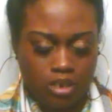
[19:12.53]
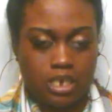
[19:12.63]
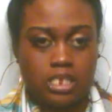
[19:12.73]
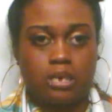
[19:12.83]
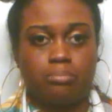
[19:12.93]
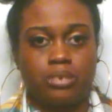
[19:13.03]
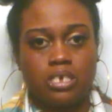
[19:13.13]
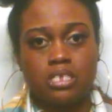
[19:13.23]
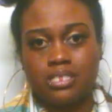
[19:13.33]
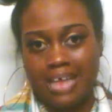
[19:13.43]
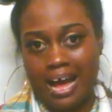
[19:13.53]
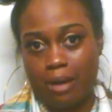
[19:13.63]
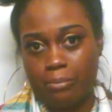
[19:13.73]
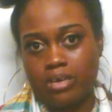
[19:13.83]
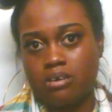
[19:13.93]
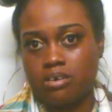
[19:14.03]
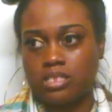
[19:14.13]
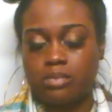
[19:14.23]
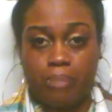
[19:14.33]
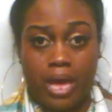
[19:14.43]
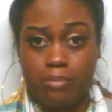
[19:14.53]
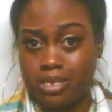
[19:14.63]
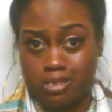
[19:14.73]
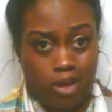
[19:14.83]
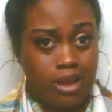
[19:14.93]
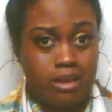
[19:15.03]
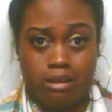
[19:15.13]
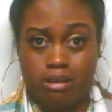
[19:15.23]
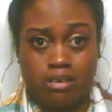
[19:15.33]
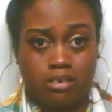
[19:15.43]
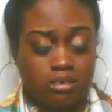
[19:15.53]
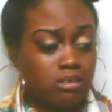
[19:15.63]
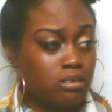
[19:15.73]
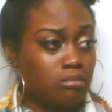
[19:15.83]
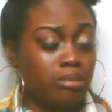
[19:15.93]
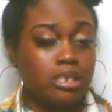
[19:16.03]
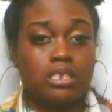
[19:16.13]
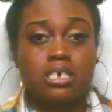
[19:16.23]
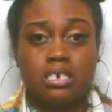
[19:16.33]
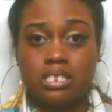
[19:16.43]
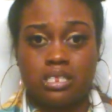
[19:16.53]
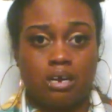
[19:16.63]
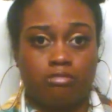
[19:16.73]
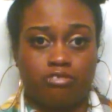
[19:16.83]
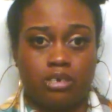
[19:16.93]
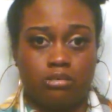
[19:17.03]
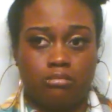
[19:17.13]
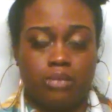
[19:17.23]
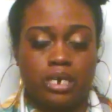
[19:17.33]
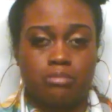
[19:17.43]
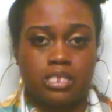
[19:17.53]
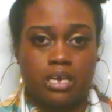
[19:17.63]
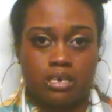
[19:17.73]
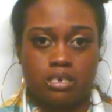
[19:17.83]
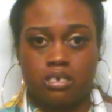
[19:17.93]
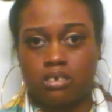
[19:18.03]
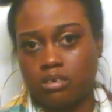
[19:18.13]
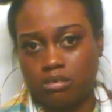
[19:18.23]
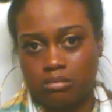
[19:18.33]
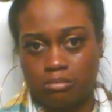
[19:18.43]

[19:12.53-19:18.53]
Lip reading: And I said, please stop, because the baby is right here. Please stop, please make a mistake in him.